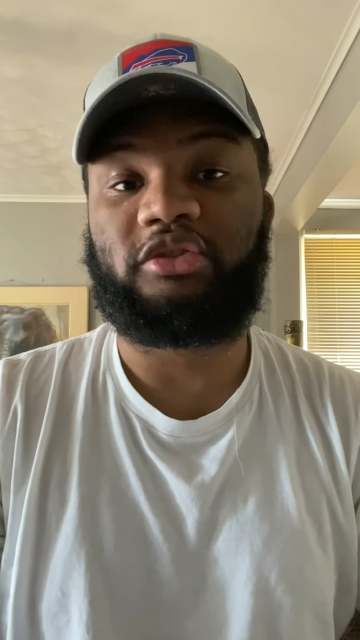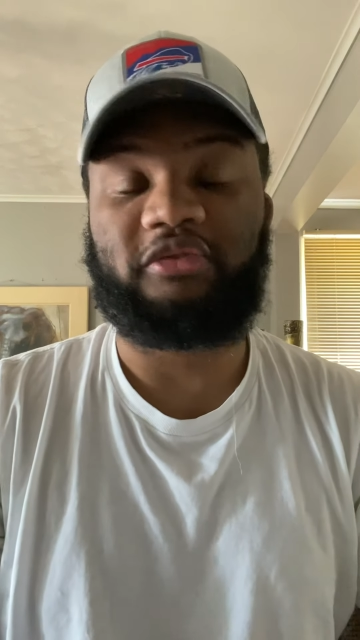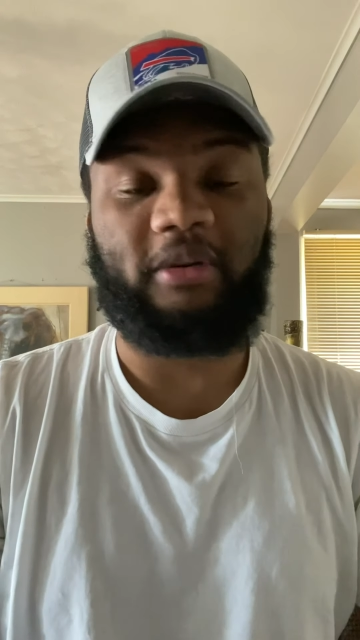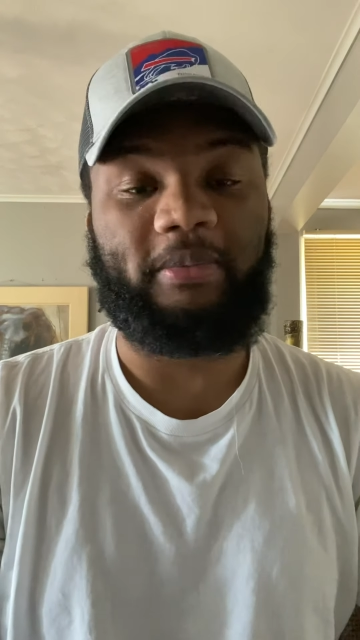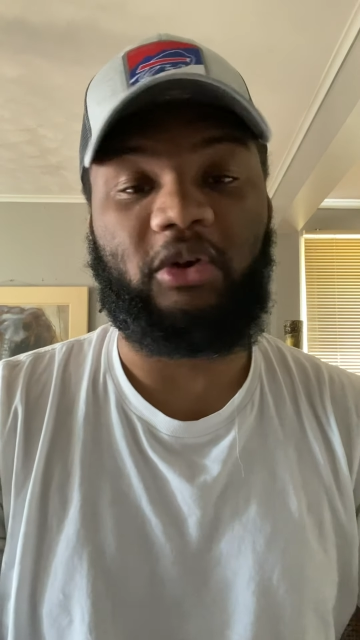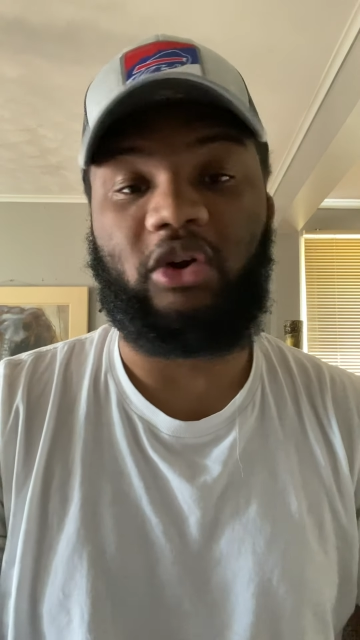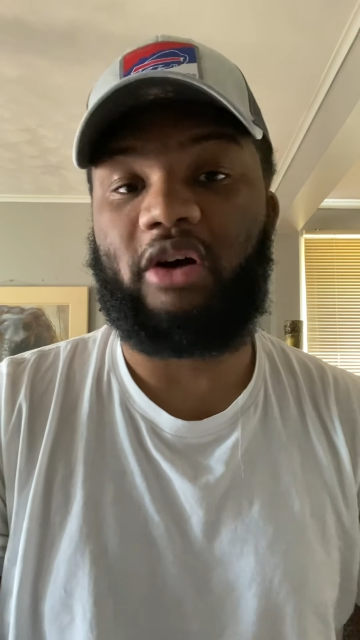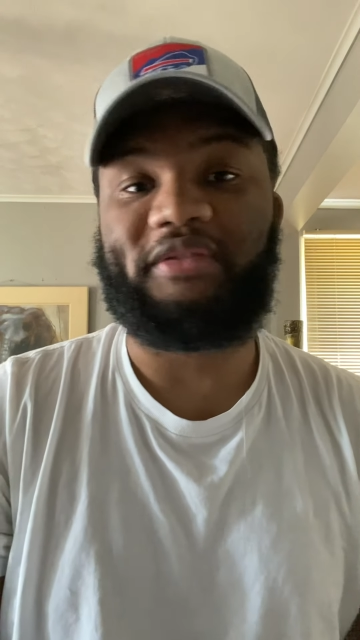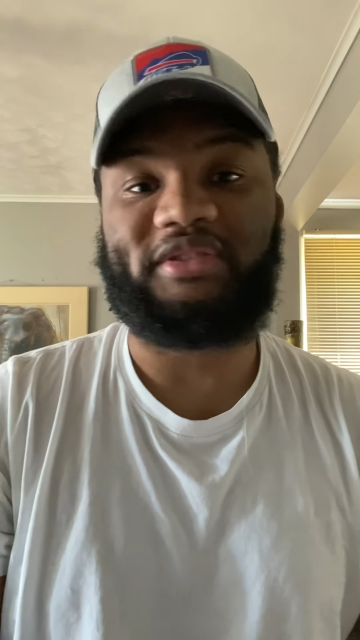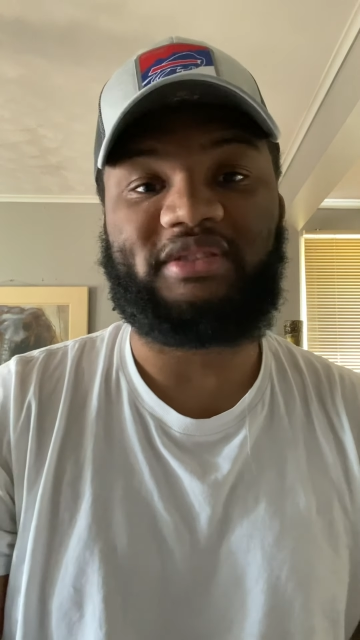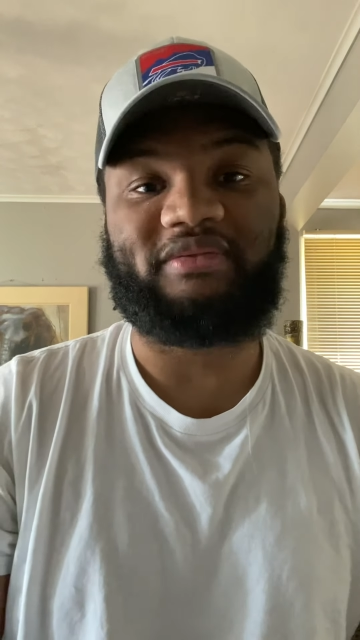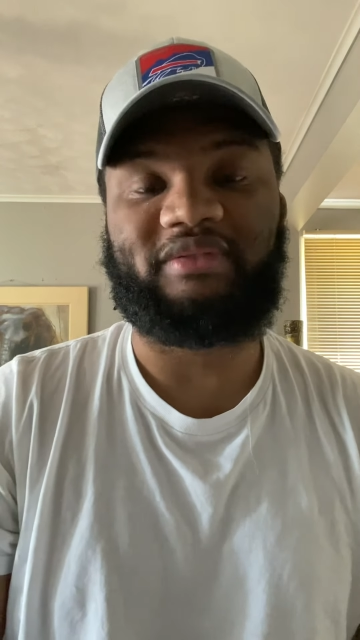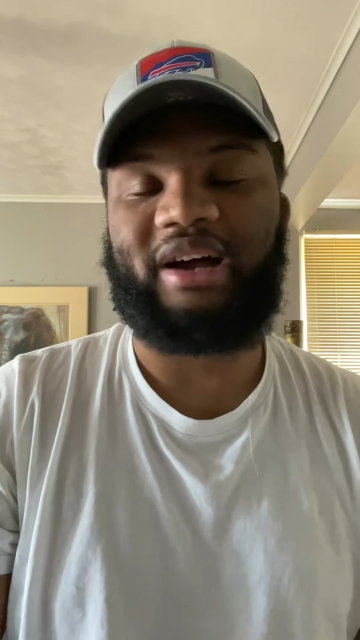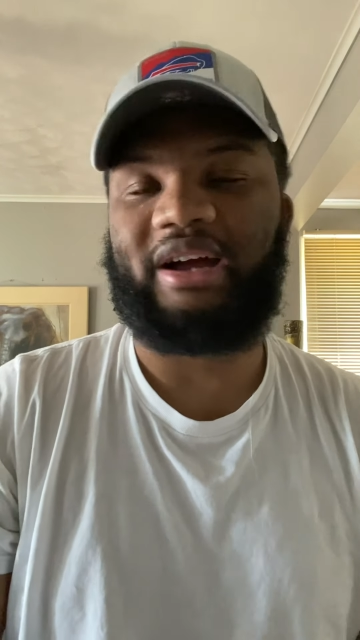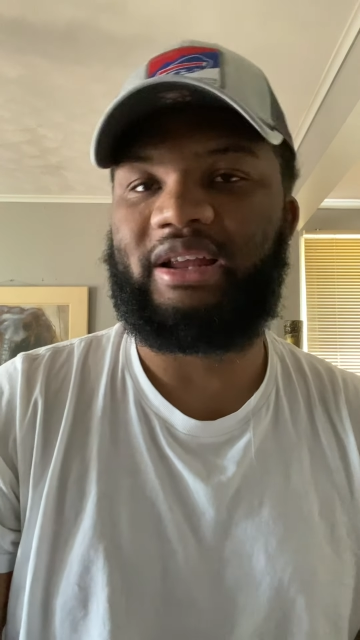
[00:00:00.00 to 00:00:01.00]
from their
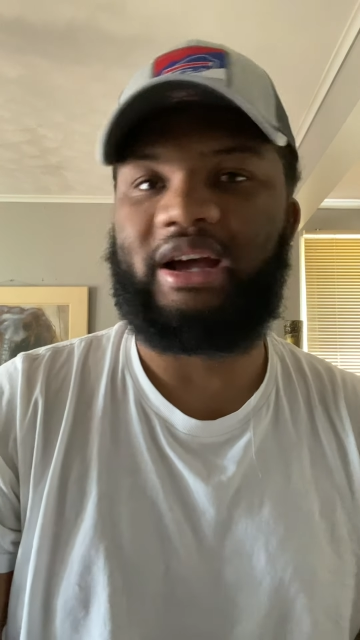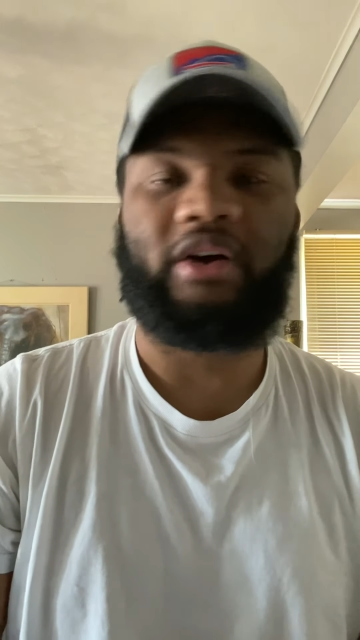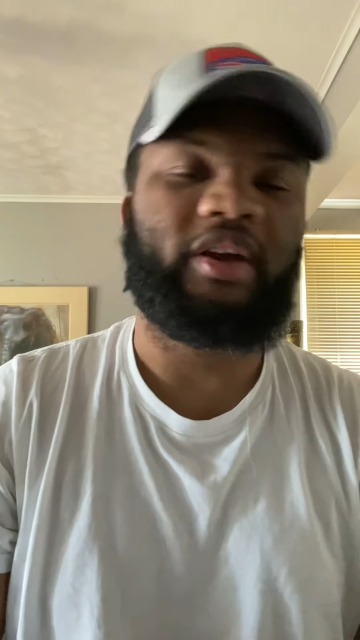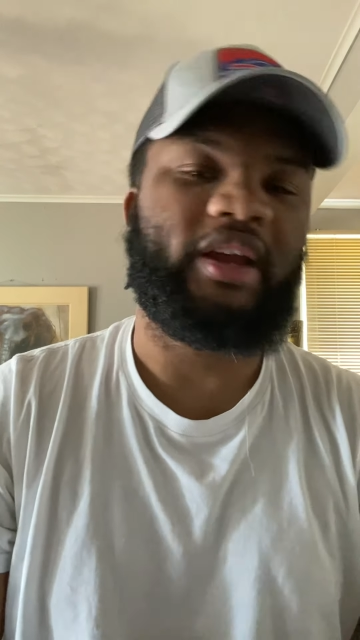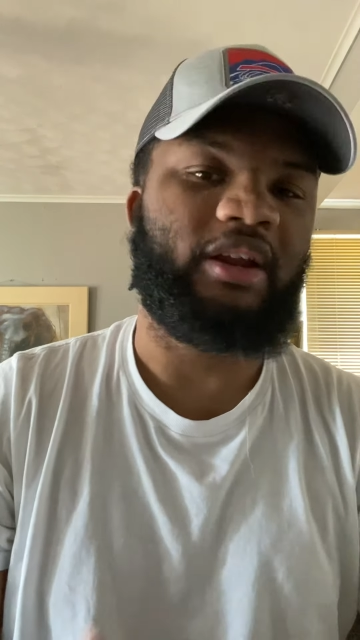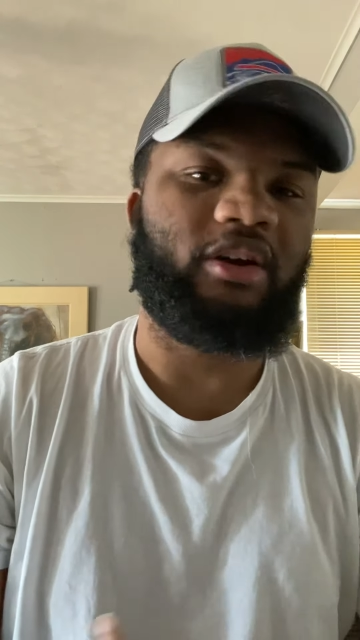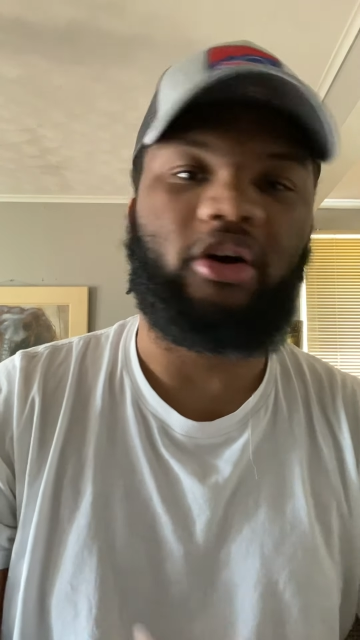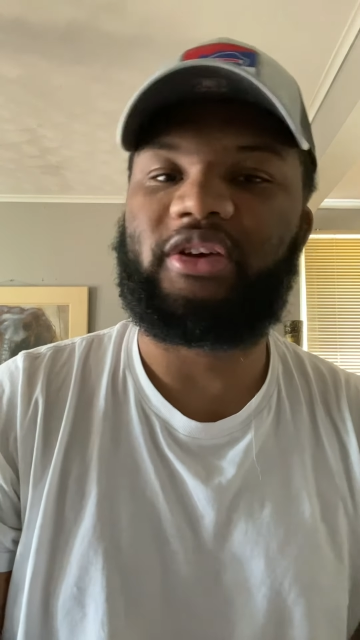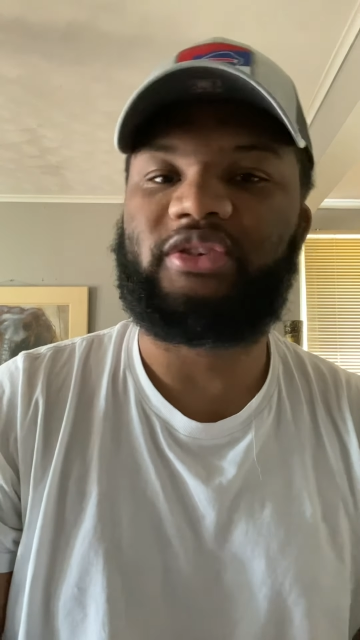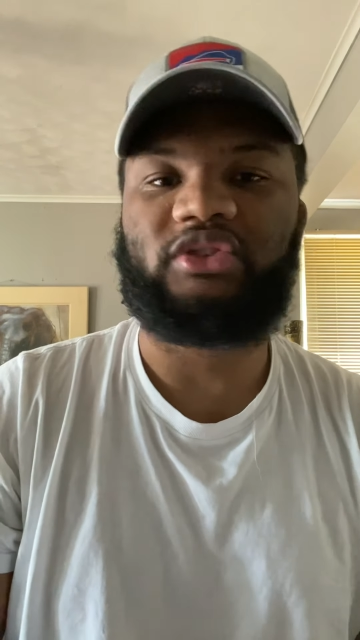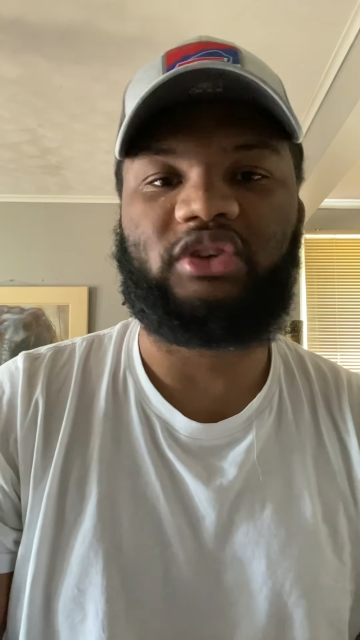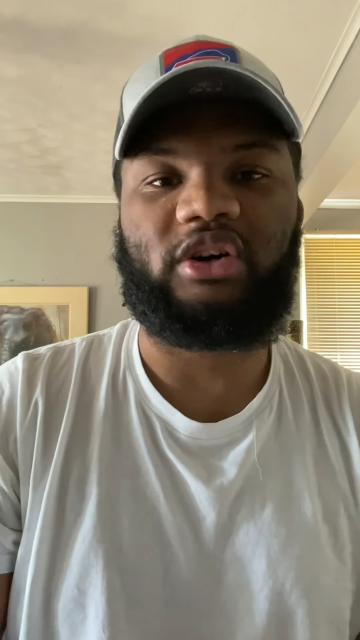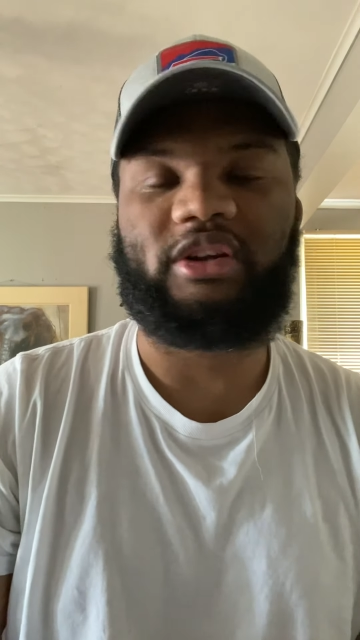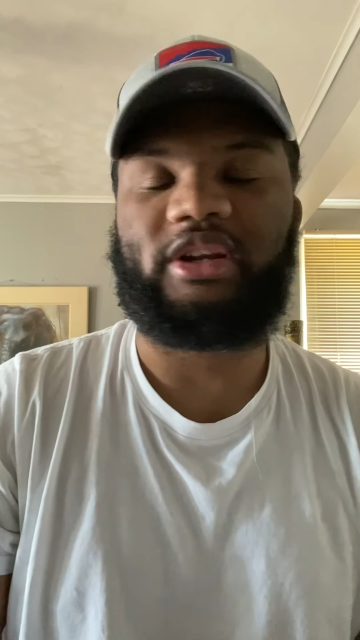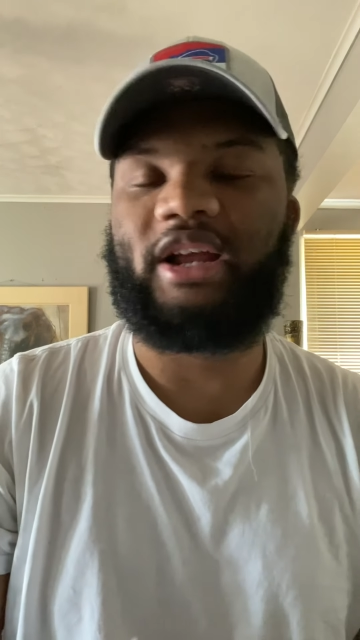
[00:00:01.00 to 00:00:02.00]
offensive line. Now, again,
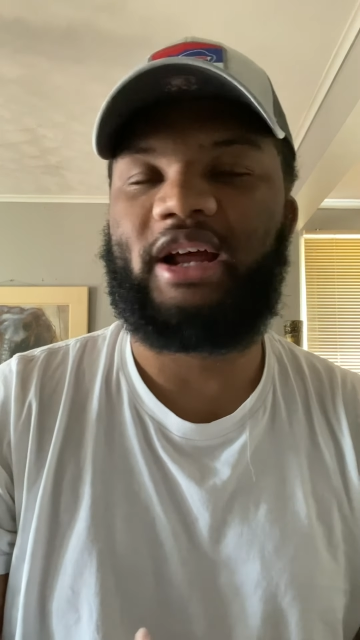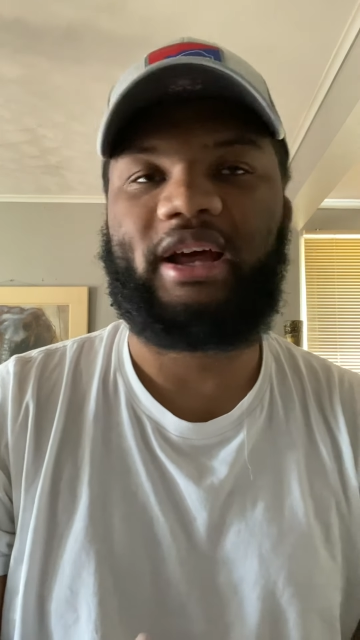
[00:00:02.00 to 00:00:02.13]
Arkansas did not